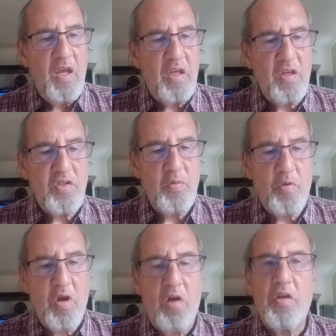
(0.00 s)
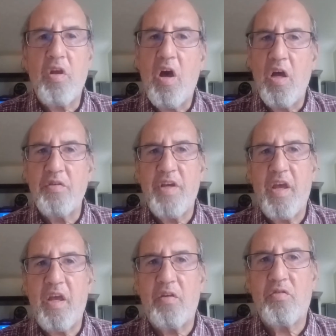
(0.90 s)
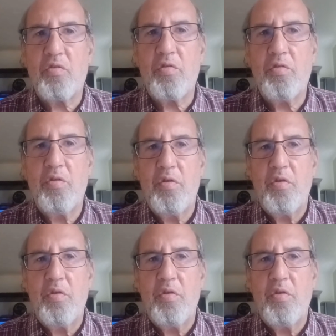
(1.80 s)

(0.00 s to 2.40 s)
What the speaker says: I guess you would call it contact or